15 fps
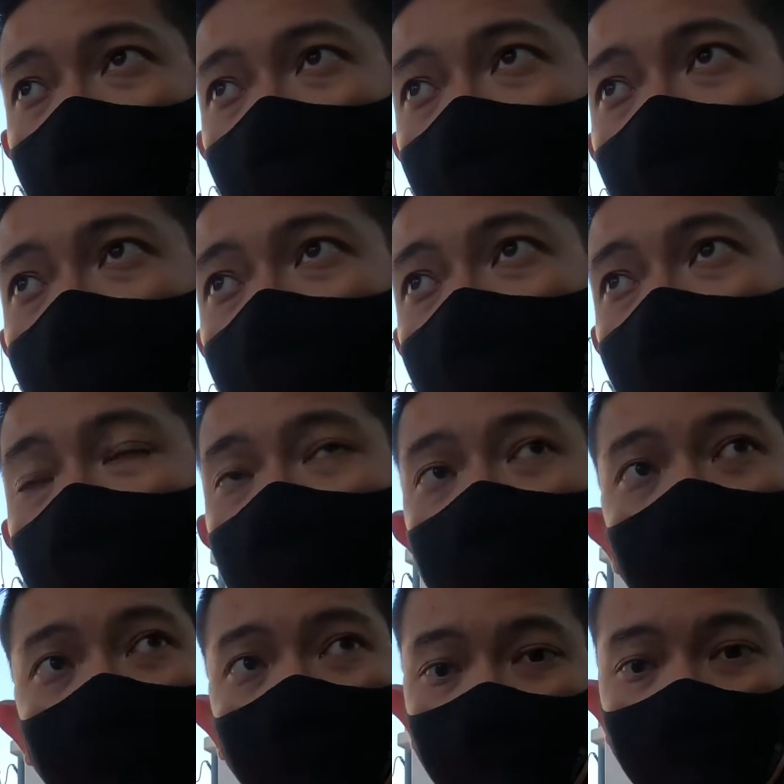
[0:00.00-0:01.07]
in this
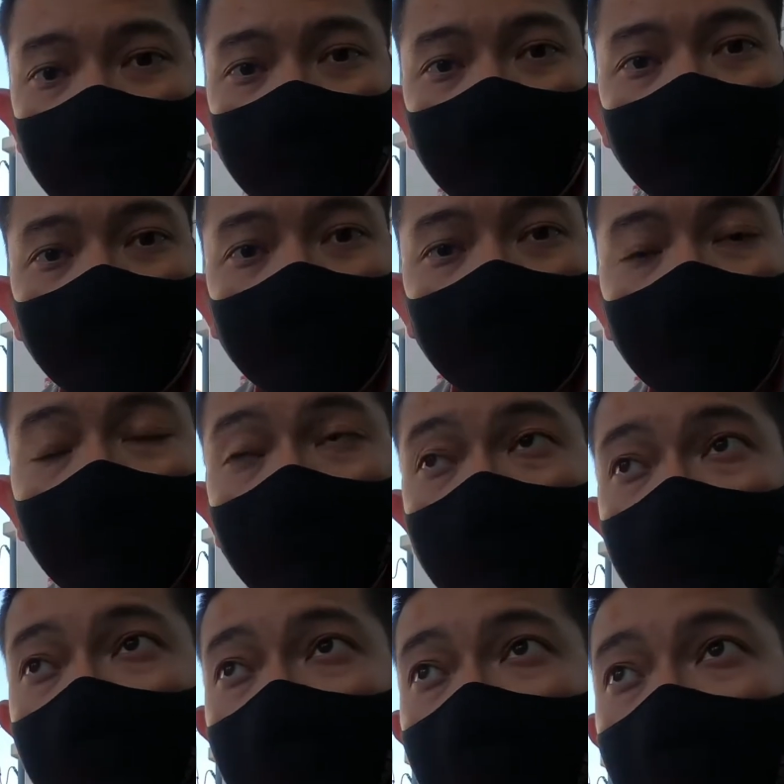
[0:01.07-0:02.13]
situation right now.
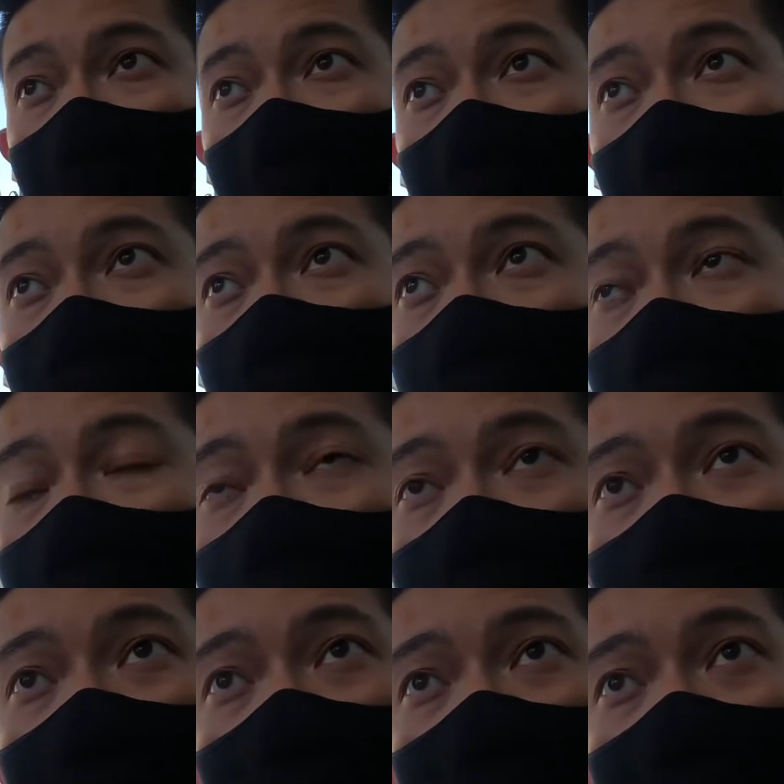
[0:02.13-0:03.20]
But the
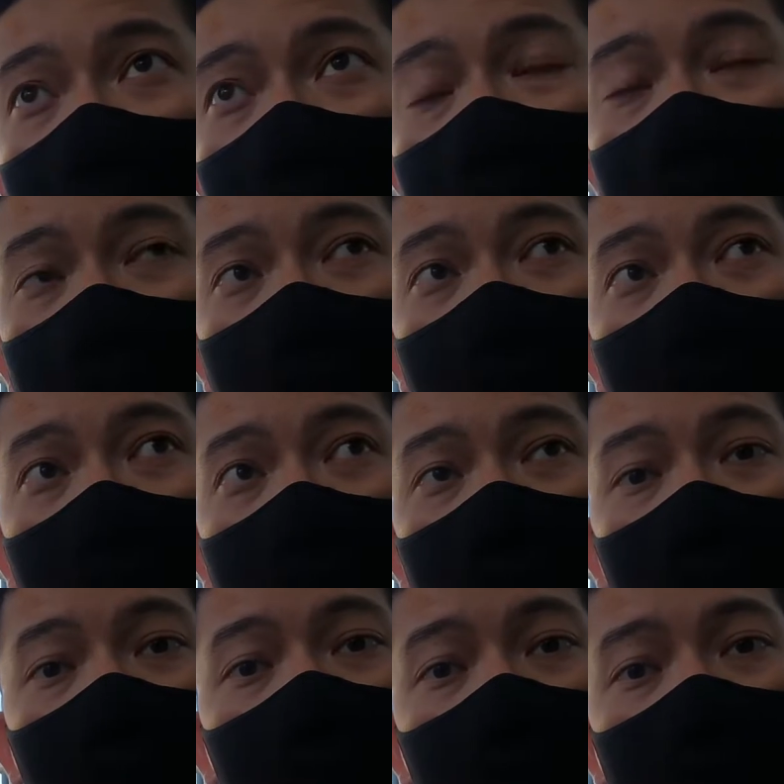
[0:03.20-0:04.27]
bad thing is, if you
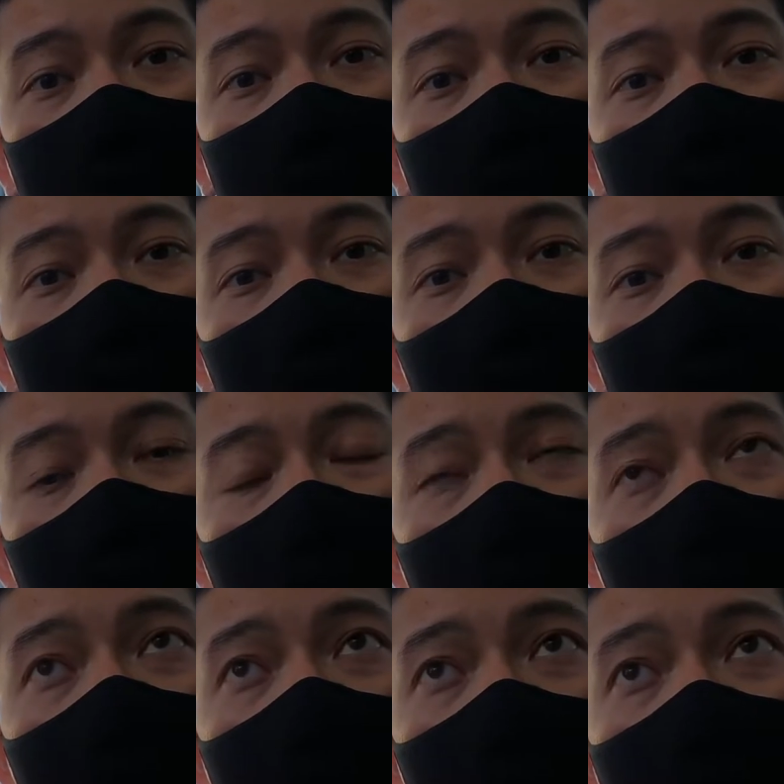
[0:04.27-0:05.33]
miss something,
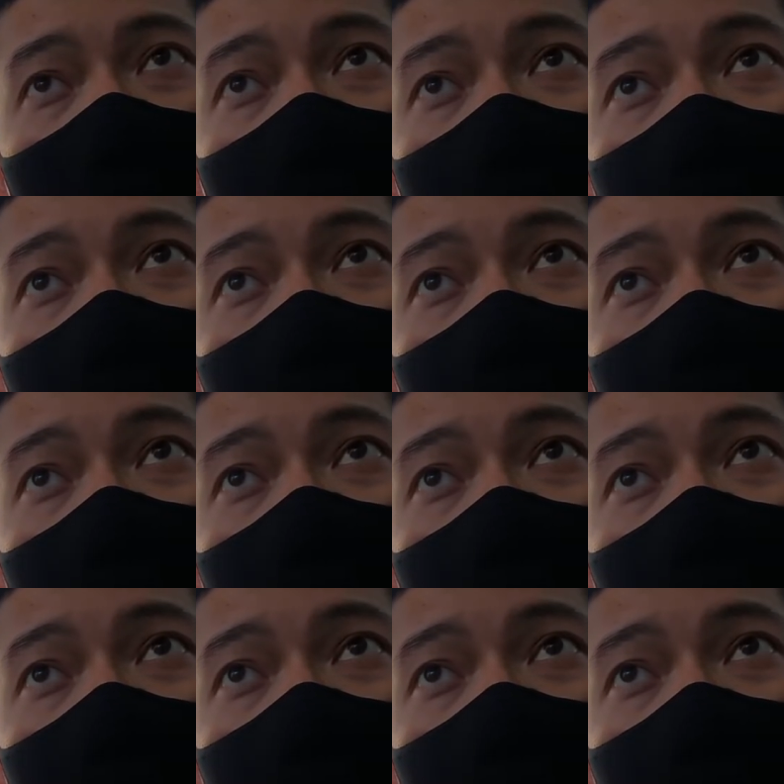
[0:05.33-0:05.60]
and